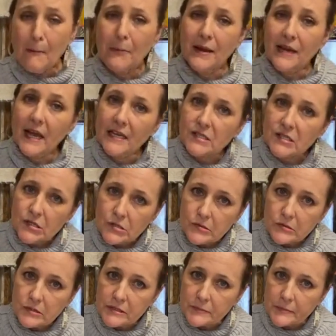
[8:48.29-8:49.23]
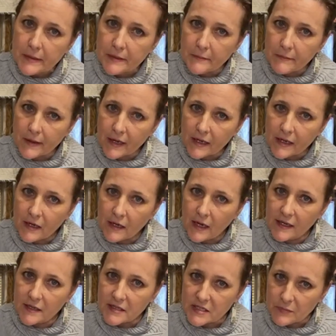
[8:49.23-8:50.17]
but I do spend
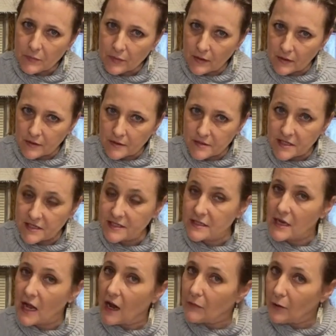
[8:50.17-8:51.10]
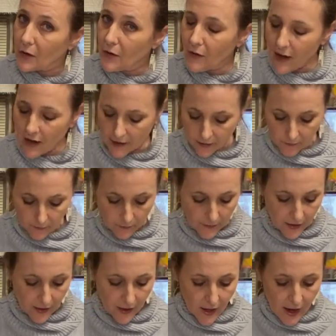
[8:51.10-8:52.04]
money and splurge. It's not required,
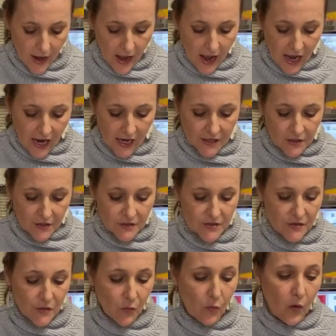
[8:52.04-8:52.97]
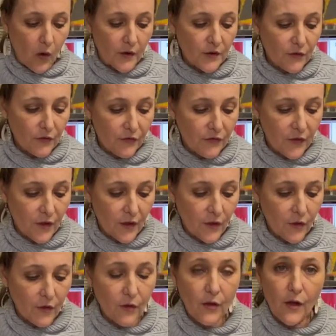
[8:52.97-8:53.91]
but I use the
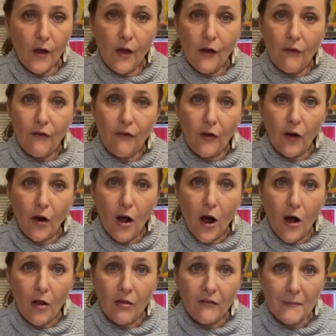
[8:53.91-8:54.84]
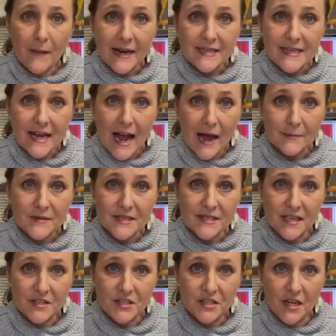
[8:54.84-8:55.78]
Wonderfill for all of my top
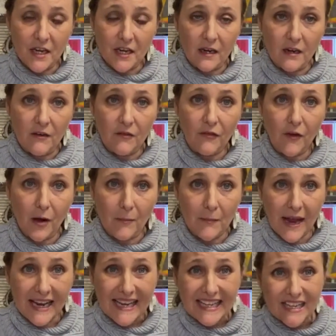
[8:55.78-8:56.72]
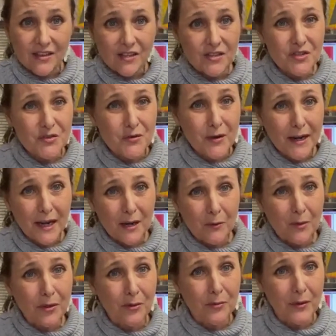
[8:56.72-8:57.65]
stitching, for my
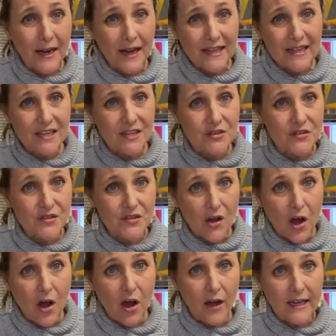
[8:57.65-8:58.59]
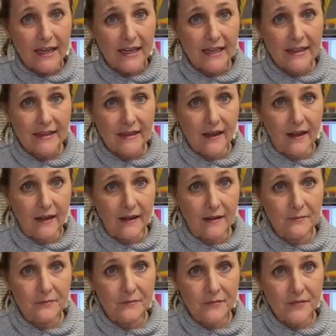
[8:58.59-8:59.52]
illustrating with thread that you saw in
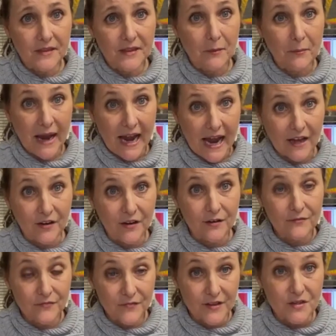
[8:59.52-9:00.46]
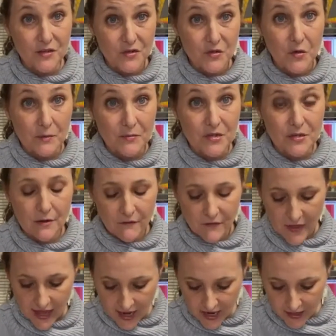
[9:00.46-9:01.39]
the pattern, the description
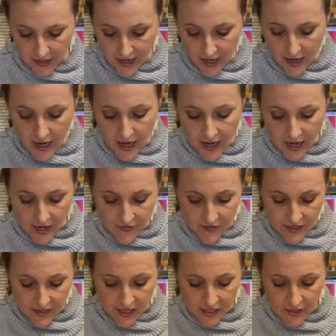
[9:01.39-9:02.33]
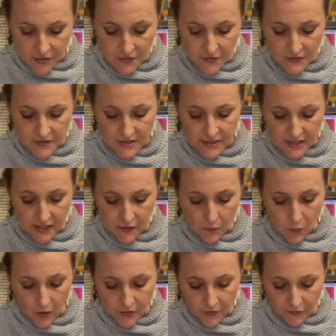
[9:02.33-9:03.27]
of that. And then I use
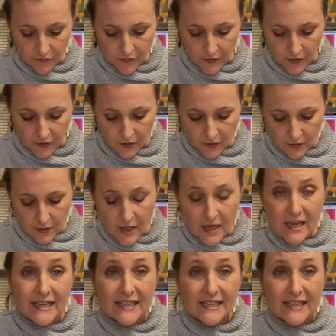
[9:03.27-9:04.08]
the Wonderfill